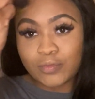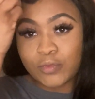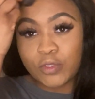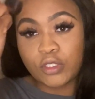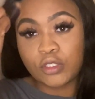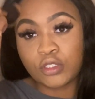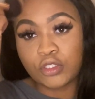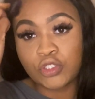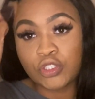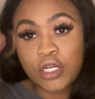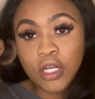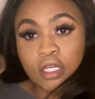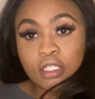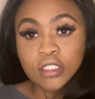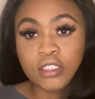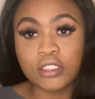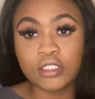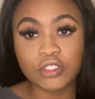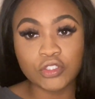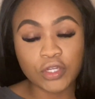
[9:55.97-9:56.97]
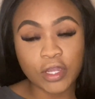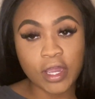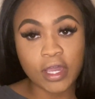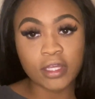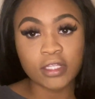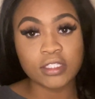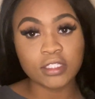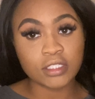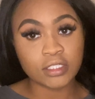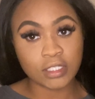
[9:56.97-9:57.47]
you're trying to
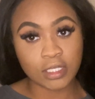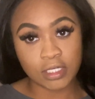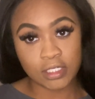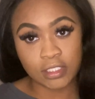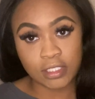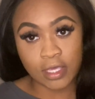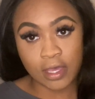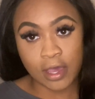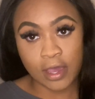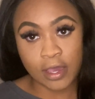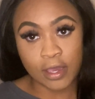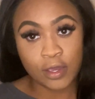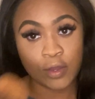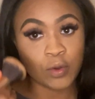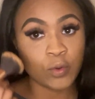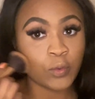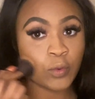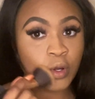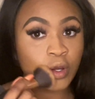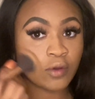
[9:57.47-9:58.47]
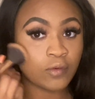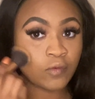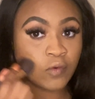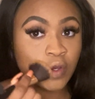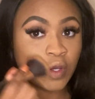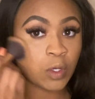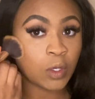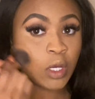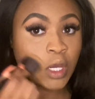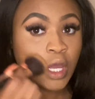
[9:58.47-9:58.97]
attract a nice guy or
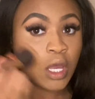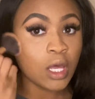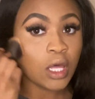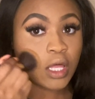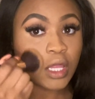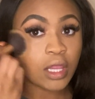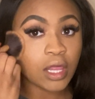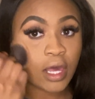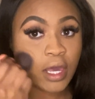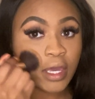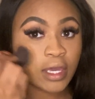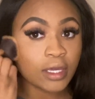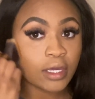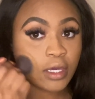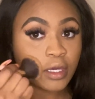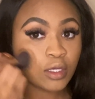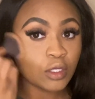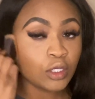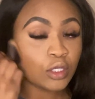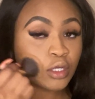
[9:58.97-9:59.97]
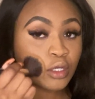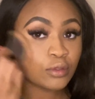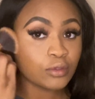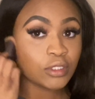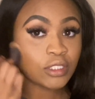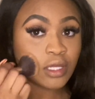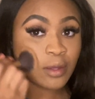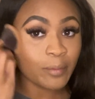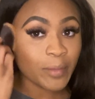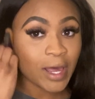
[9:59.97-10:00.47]
whatever, like, you know,
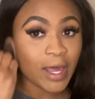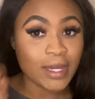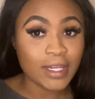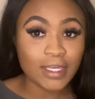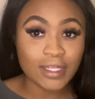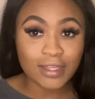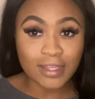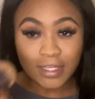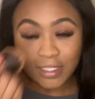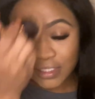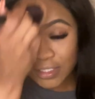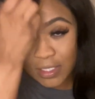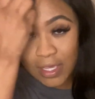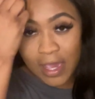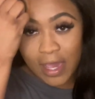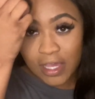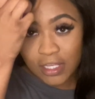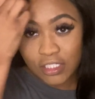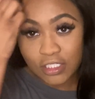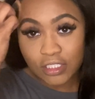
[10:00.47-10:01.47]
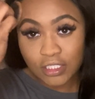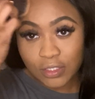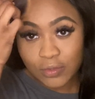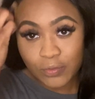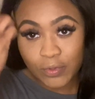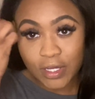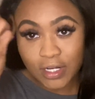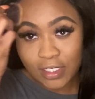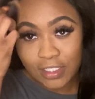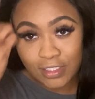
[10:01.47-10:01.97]
somebody that's actually
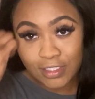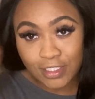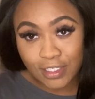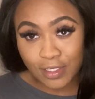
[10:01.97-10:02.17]
ready to